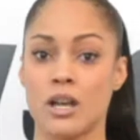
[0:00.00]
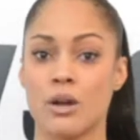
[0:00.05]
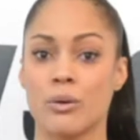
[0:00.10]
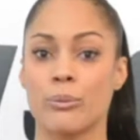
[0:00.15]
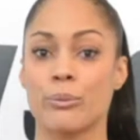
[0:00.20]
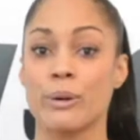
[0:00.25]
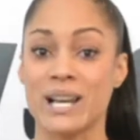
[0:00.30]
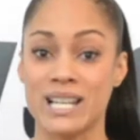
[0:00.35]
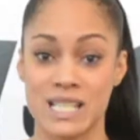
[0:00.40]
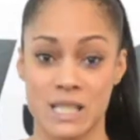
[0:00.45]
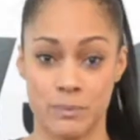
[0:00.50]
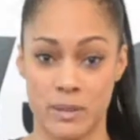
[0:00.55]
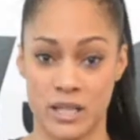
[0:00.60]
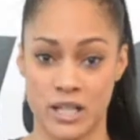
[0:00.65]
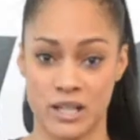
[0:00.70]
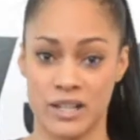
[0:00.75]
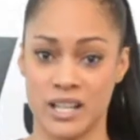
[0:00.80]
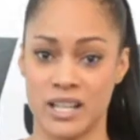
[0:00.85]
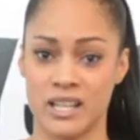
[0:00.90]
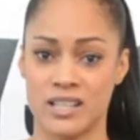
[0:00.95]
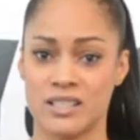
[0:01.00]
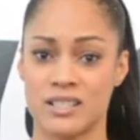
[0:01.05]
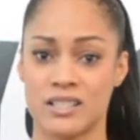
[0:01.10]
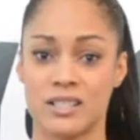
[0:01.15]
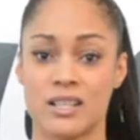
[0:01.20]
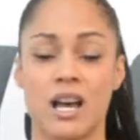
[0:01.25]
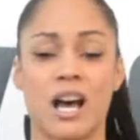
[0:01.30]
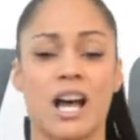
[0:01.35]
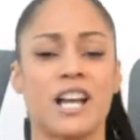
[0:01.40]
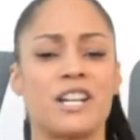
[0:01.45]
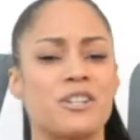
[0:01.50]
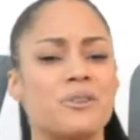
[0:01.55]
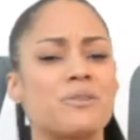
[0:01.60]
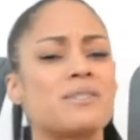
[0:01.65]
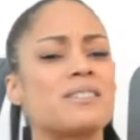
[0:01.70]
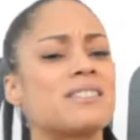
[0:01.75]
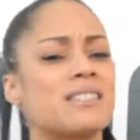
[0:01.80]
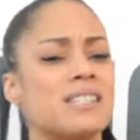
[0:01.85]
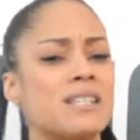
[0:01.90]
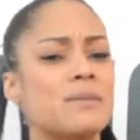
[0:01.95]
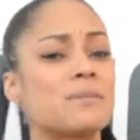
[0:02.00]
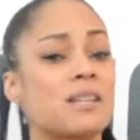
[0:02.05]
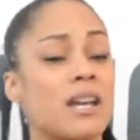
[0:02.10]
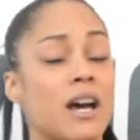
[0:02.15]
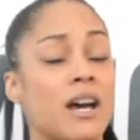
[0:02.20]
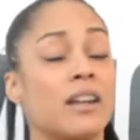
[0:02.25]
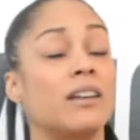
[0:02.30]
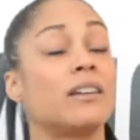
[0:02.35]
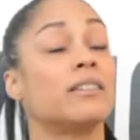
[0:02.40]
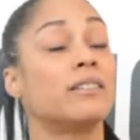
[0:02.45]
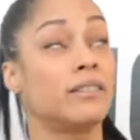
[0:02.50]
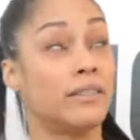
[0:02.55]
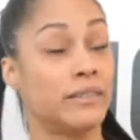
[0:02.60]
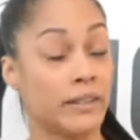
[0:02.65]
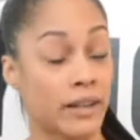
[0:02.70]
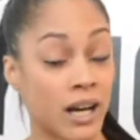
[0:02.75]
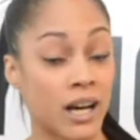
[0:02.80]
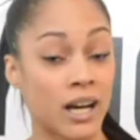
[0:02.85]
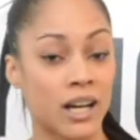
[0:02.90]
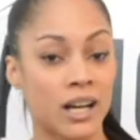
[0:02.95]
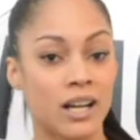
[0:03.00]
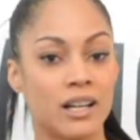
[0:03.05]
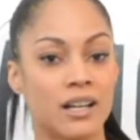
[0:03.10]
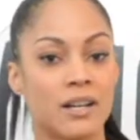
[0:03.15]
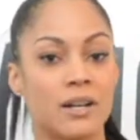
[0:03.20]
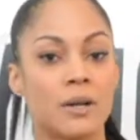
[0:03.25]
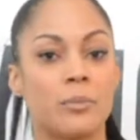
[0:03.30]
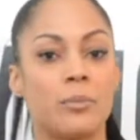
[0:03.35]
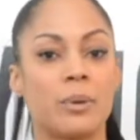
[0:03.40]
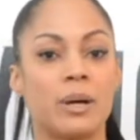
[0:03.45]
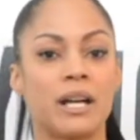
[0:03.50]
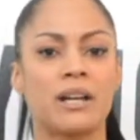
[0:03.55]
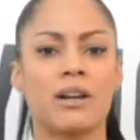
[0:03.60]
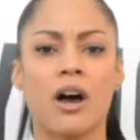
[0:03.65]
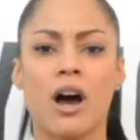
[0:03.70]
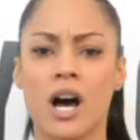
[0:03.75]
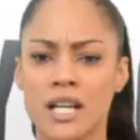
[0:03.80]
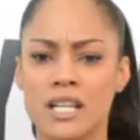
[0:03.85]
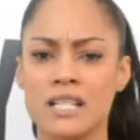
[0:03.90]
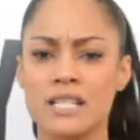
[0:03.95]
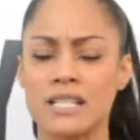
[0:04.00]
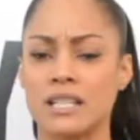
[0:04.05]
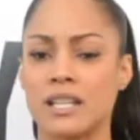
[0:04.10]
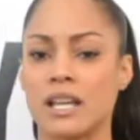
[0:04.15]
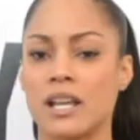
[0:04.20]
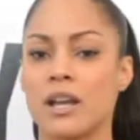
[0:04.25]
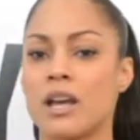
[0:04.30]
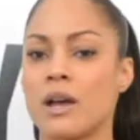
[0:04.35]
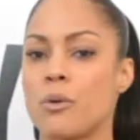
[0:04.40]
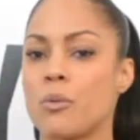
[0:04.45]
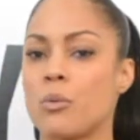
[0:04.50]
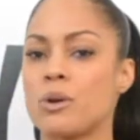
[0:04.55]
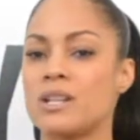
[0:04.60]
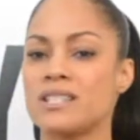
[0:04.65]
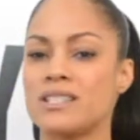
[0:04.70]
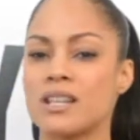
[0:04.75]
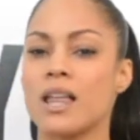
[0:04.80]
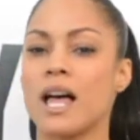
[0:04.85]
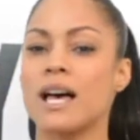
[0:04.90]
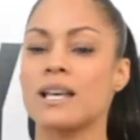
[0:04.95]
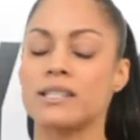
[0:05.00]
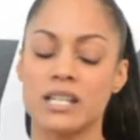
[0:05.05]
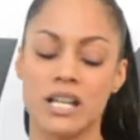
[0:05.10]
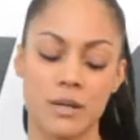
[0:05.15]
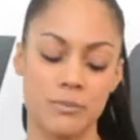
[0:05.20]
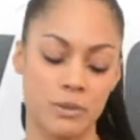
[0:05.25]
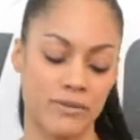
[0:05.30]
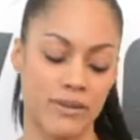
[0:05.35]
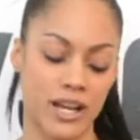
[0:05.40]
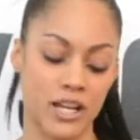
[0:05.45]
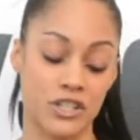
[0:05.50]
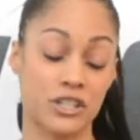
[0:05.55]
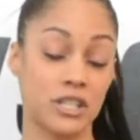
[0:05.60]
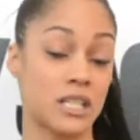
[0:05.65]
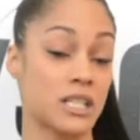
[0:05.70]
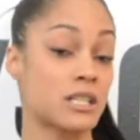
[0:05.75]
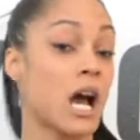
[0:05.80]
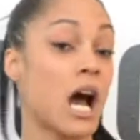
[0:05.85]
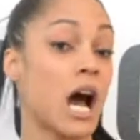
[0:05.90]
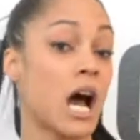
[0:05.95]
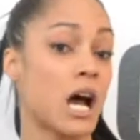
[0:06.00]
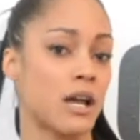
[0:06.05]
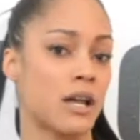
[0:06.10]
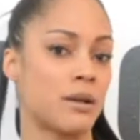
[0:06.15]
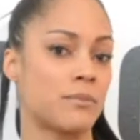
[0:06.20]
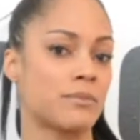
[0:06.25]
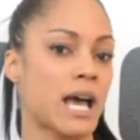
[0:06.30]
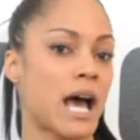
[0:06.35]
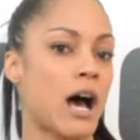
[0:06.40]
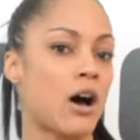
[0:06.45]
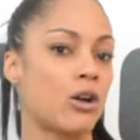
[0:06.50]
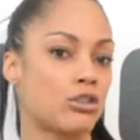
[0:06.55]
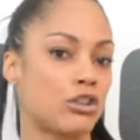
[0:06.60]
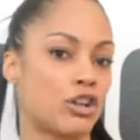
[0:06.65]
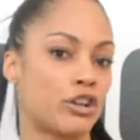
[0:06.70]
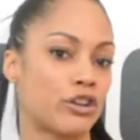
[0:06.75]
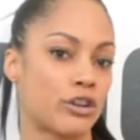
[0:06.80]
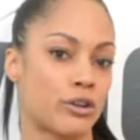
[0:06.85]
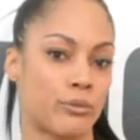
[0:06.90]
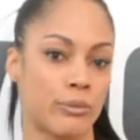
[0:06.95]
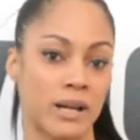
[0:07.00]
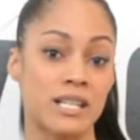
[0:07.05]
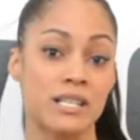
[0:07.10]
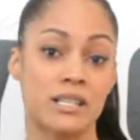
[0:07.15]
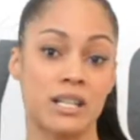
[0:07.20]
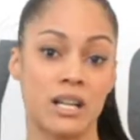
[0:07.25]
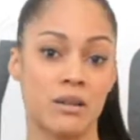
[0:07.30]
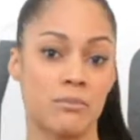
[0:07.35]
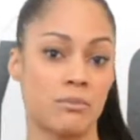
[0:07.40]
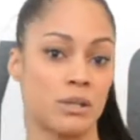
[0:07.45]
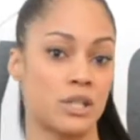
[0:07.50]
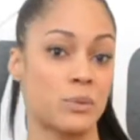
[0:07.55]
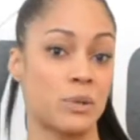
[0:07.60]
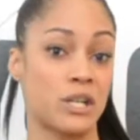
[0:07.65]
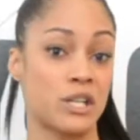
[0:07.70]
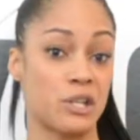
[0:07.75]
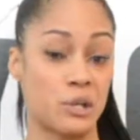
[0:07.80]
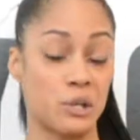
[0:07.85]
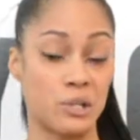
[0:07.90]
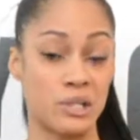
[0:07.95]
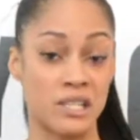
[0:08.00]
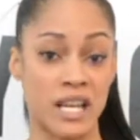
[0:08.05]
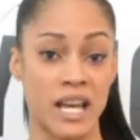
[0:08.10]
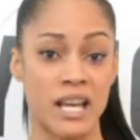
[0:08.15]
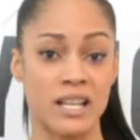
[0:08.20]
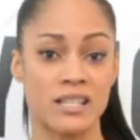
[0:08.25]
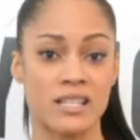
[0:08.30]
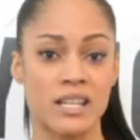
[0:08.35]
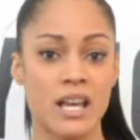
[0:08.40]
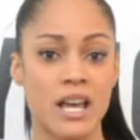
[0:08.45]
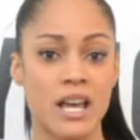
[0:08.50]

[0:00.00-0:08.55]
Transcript: Rest periods. I know it seems kind of duh, but honestly, when's the last time you've actually timed how long you're resting in between your sets?